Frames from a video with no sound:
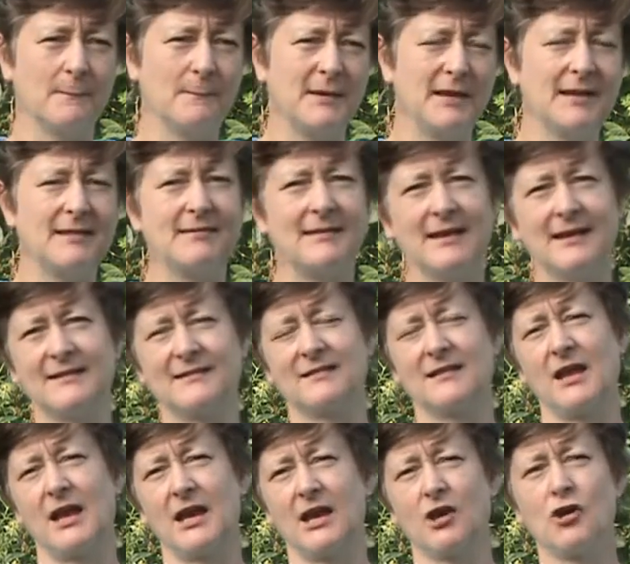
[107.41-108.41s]
big things
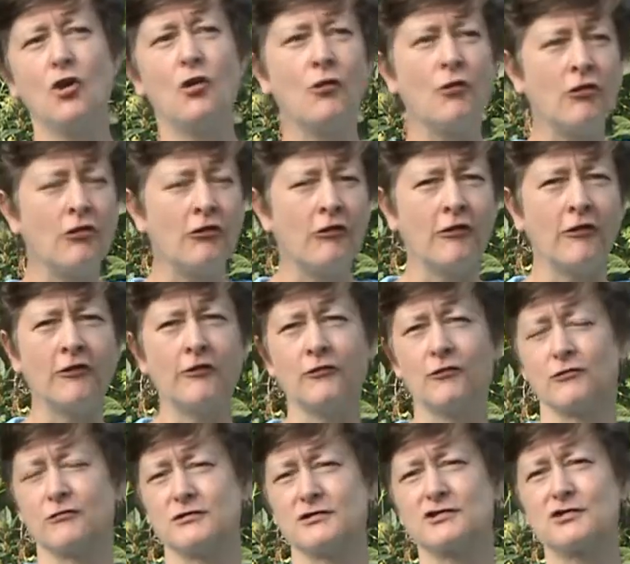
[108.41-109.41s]
like corn
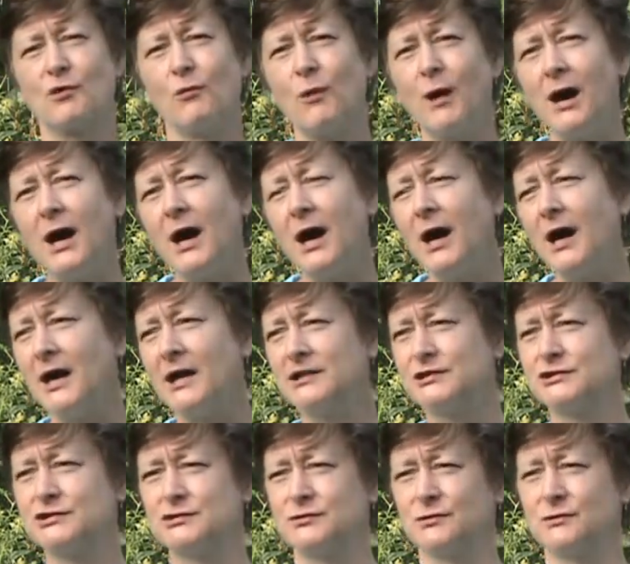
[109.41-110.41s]
or
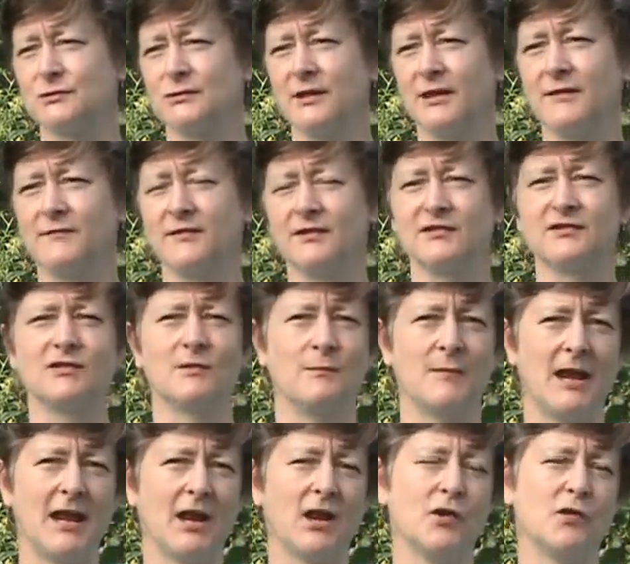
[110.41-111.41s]
squash or even
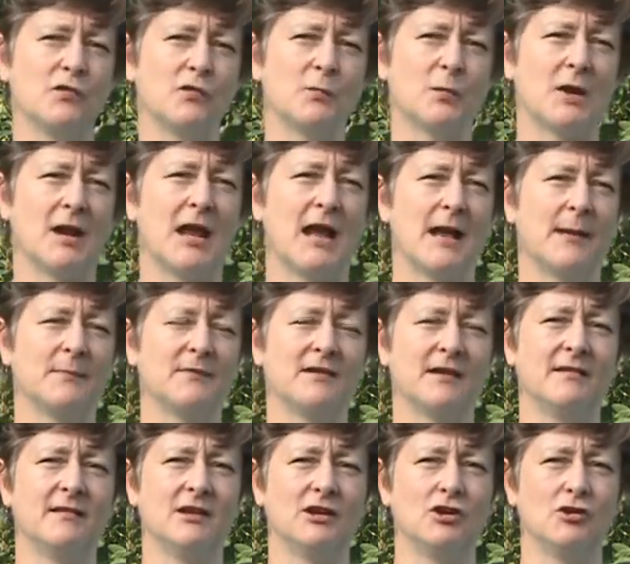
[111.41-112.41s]
tomatoes perhaps,
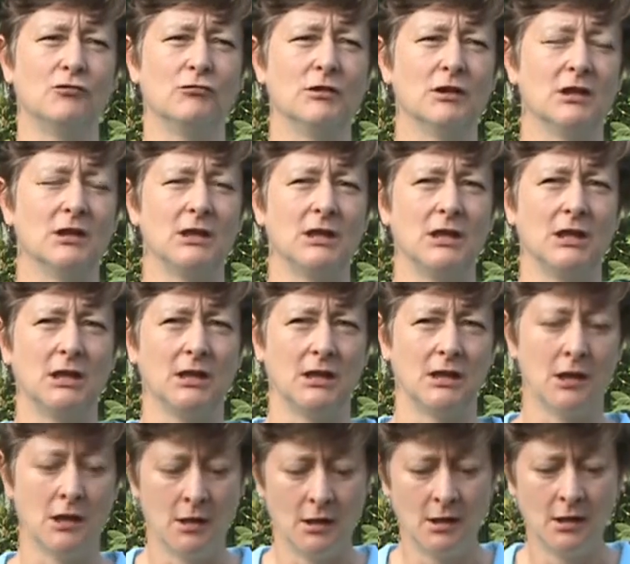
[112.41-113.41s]
I think you really need
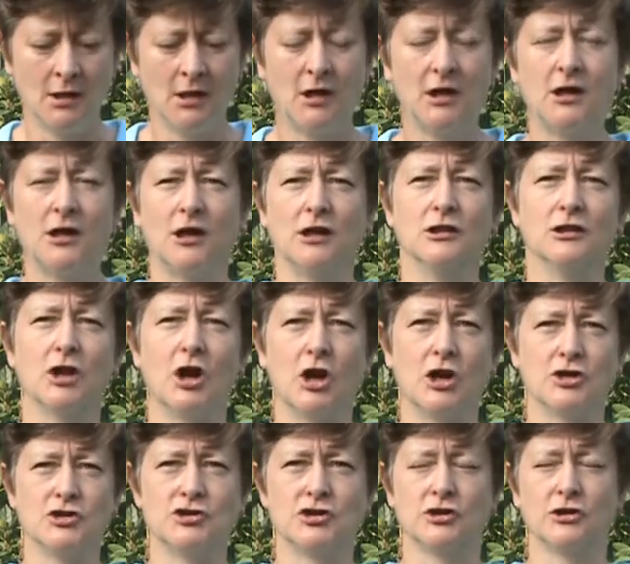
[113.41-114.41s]
a
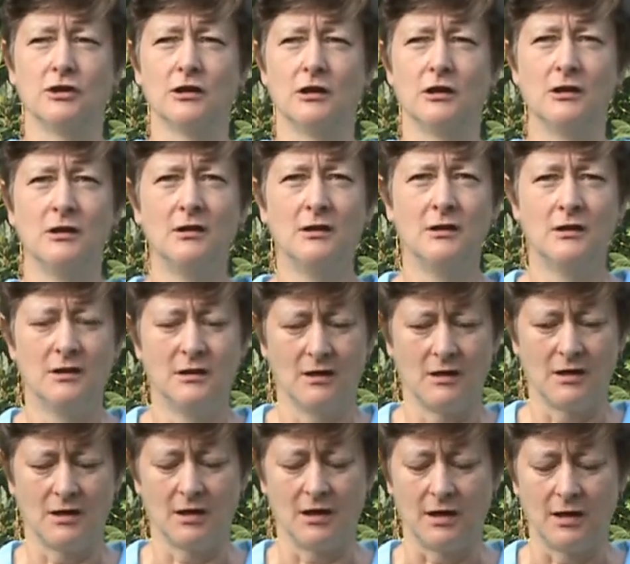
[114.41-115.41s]
larger
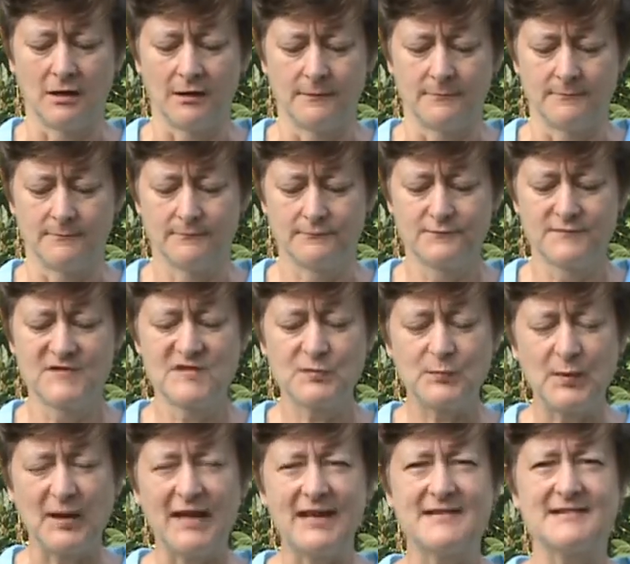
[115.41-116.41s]

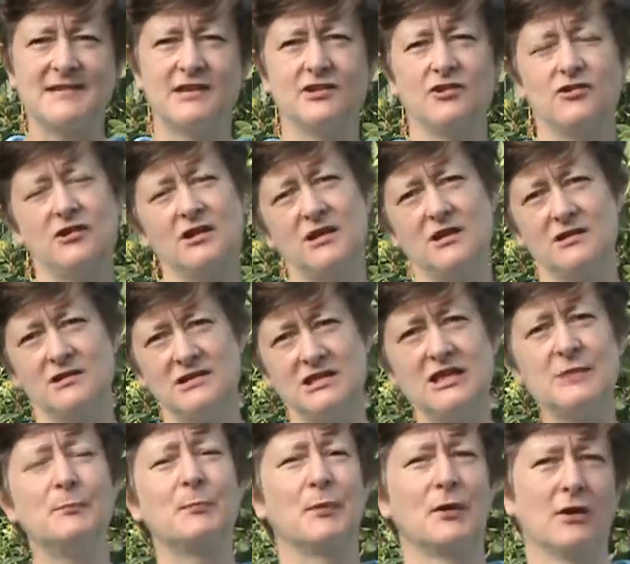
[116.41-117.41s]
space, and you need a
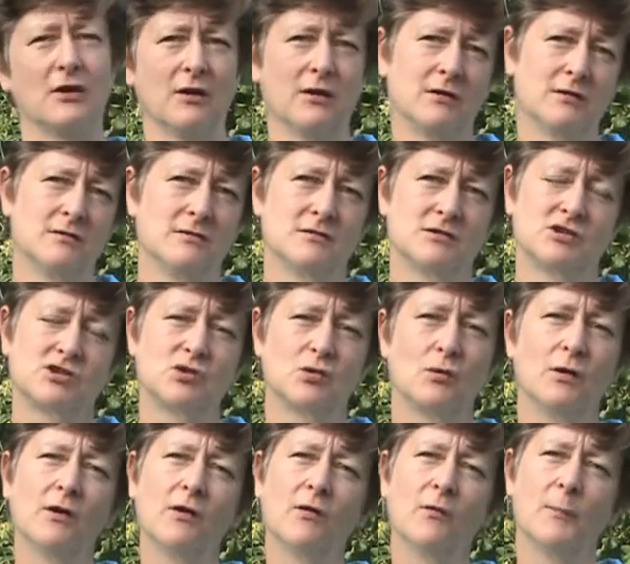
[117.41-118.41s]
deeper
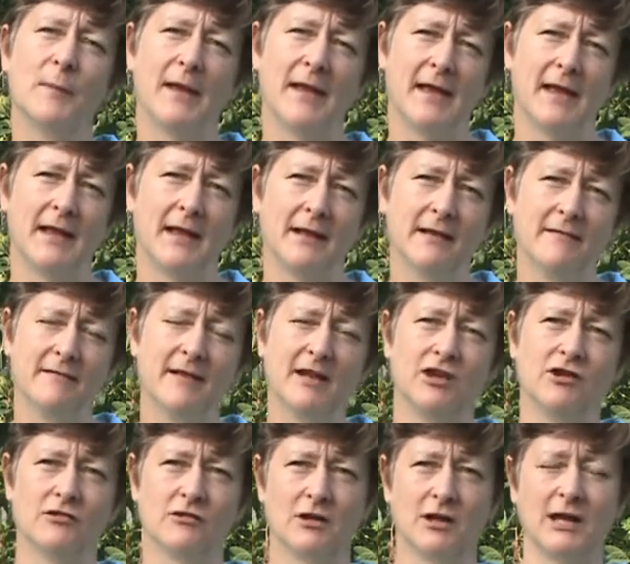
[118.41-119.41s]
soil bed
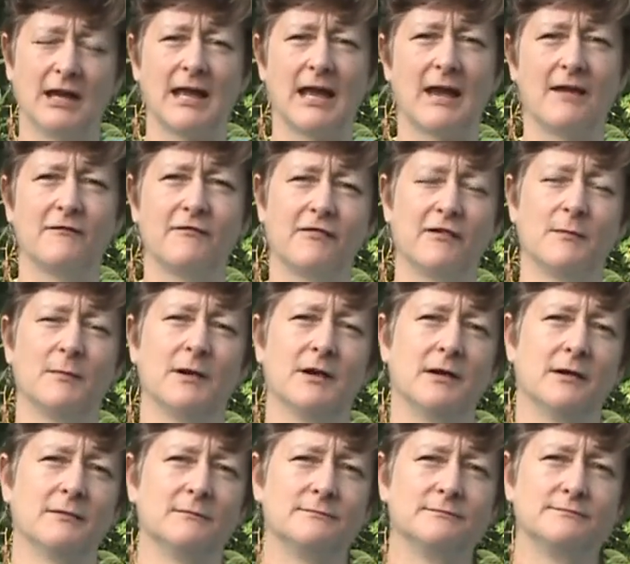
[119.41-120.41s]
than you're going to get from
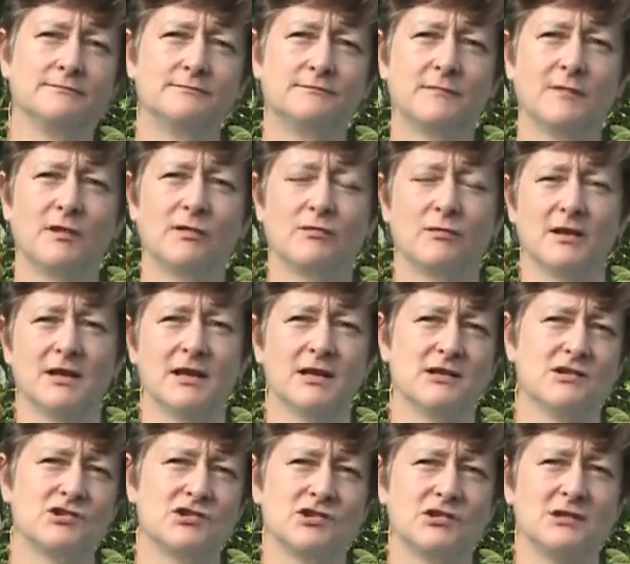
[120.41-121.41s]
a
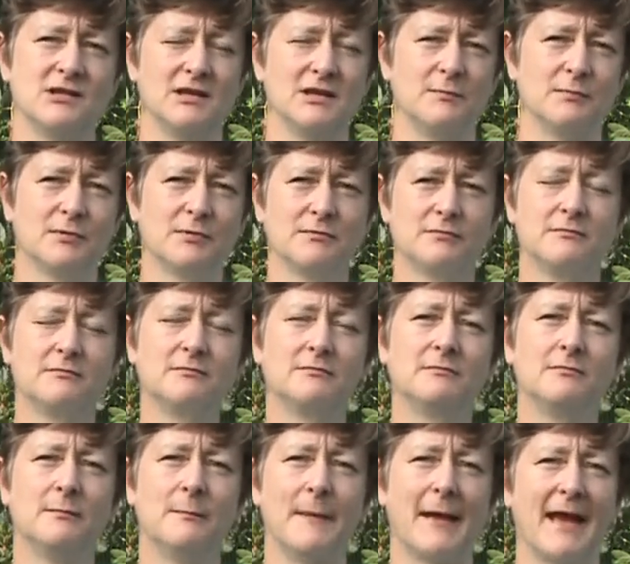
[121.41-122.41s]
3-inch deep
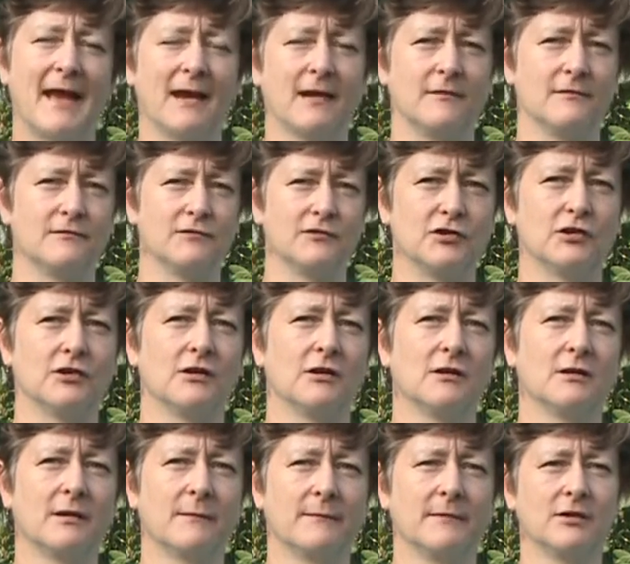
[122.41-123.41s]
bag of dirt.
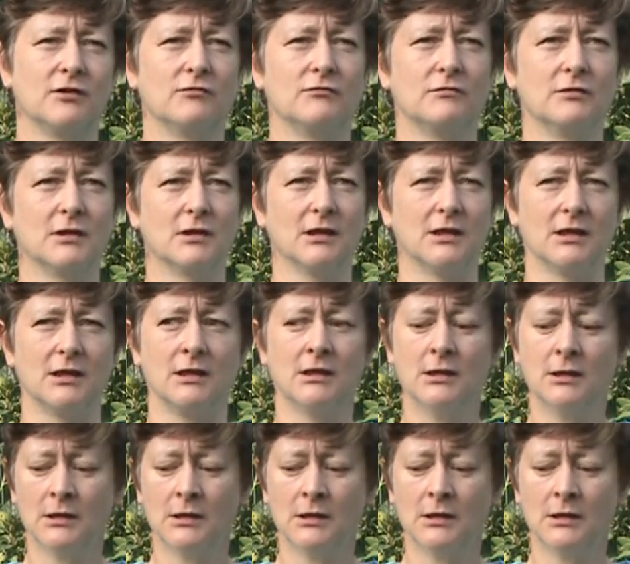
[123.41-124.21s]
I mean, really,